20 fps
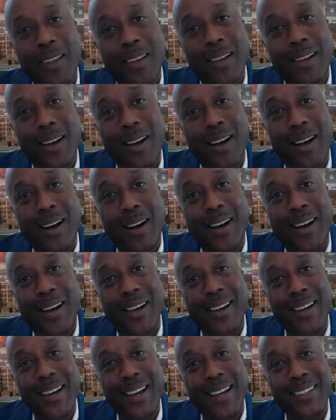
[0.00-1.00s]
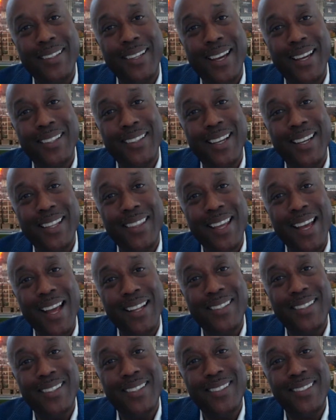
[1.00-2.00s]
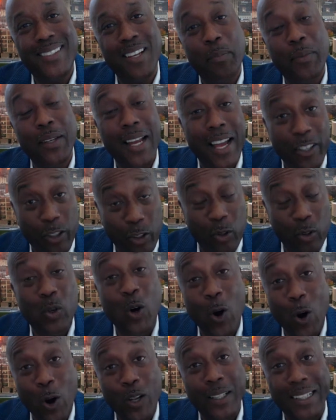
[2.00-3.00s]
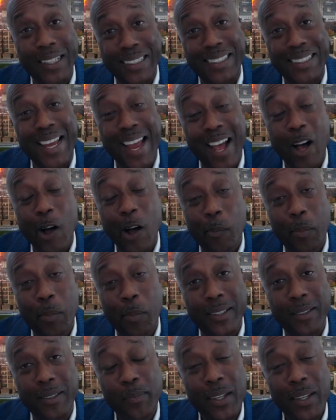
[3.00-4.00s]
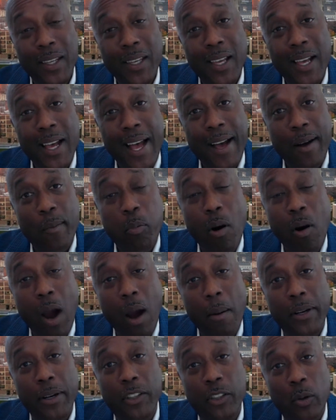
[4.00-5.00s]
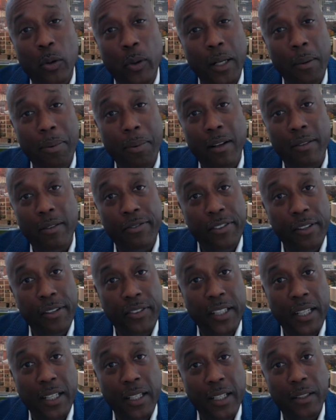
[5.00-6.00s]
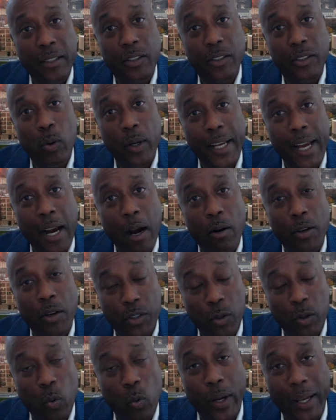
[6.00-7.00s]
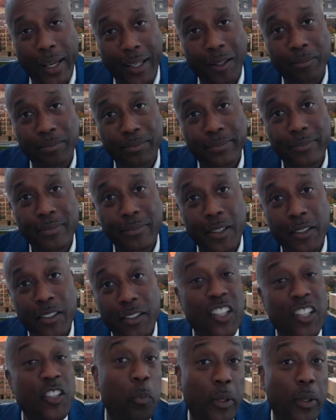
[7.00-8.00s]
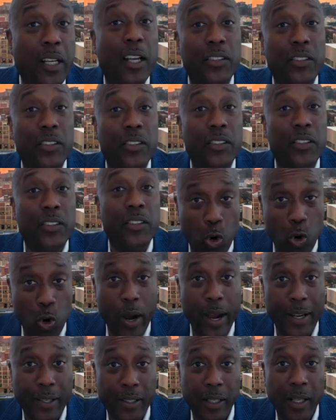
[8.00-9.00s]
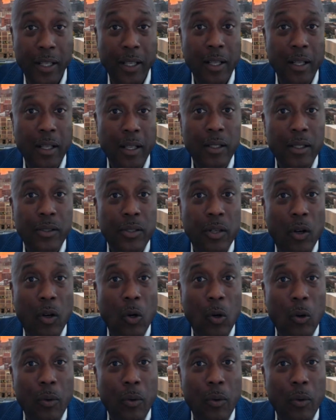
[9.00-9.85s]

and that's something I do currently now, but I'll probably do it about 15 to 20 hours a week just because I enjoy it. So